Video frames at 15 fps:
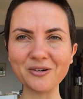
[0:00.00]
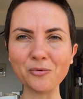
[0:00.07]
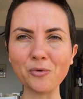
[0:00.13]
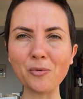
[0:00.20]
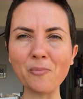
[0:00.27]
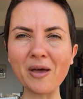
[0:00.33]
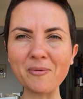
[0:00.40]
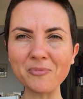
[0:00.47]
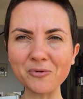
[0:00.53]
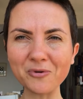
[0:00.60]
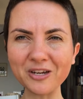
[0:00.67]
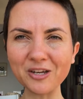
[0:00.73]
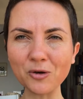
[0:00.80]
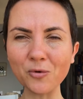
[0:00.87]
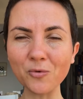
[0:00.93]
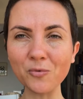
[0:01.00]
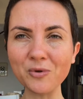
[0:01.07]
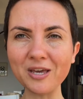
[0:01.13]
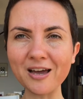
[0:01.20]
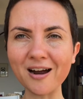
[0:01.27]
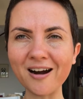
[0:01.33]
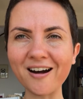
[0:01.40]
remembering who
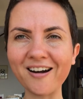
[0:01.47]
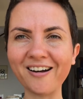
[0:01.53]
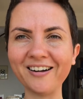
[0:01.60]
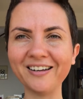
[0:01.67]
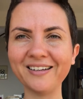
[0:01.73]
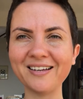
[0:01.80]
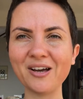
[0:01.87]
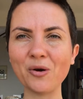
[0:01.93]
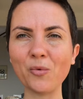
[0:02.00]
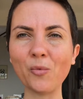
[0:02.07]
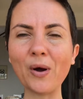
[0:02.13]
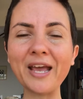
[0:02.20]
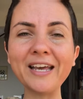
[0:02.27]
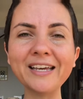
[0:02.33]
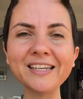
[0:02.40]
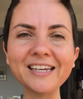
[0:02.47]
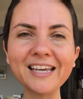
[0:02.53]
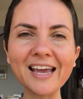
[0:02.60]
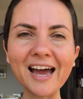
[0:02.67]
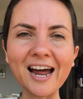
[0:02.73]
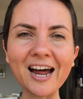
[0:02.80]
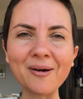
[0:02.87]
we are,
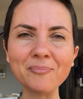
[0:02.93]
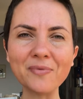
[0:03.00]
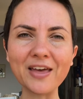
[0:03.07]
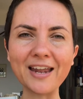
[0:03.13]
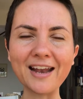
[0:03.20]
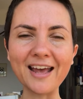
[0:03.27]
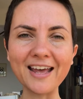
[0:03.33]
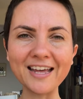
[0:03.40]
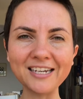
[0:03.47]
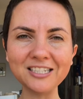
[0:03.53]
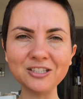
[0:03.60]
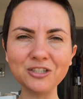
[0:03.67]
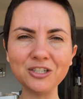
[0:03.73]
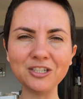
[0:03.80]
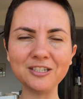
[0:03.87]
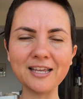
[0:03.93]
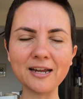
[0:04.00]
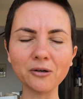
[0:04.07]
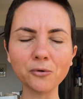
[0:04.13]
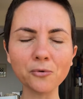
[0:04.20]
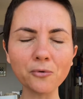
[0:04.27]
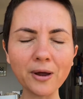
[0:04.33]
wakening up that energy,
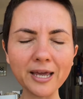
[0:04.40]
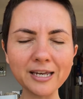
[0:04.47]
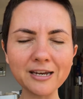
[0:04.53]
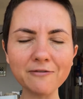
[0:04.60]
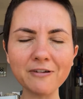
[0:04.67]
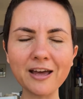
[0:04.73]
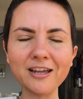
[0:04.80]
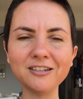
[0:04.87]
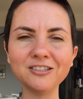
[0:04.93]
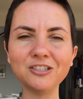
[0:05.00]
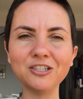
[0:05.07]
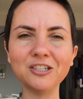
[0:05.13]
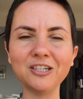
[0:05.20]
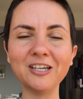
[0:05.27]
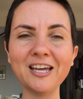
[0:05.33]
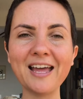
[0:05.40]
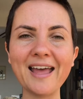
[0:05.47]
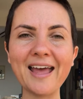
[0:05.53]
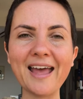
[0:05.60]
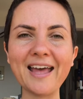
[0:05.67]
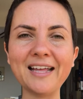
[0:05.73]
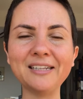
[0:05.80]
that creative energy,
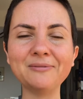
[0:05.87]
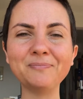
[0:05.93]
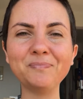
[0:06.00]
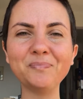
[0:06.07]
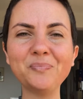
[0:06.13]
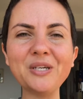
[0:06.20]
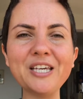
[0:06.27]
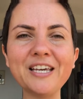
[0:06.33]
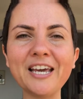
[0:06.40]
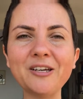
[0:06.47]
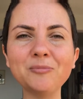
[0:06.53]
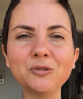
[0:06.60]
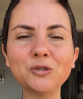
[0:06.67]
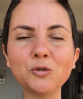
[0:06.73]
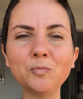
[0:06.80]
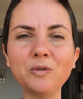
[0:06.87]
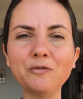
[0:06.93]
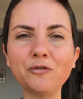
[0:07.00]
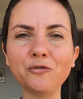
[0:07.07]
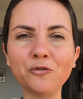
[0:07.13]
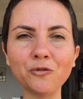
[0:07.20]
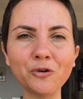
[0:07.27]
and being able to be
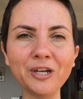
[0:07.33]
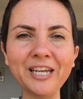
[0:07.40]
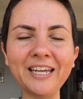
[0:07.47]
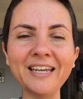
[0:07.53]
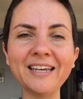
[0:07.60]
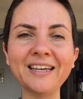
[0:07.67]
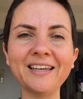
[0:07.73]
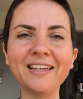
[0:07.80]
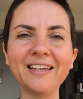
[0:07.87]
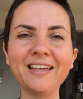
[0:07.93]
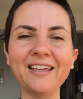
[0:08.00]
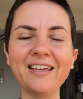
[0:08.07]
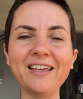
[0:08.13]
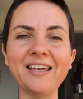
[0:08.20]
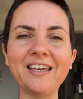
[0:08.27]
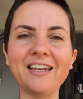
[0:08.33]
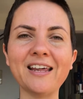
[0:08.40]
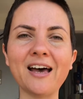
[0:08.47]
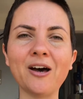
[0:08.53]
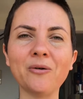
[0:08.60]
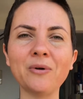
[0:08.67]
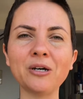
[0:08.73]
free in
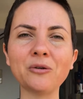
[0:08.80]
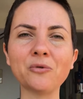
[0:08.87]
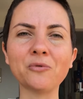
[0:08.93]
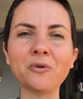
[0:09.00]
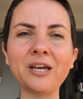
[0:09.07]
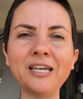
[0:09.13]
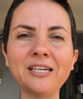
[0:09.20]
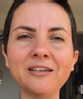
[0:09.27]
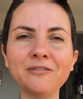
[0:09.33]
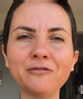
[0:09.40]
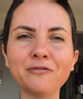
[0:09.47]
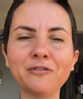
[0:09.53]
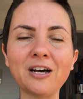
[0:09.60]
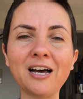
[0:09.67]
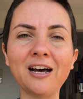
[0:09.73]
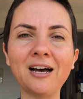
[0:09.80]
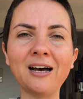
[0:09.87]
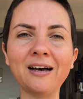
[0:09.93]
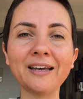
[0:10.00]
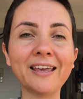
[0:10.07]
our creative uh,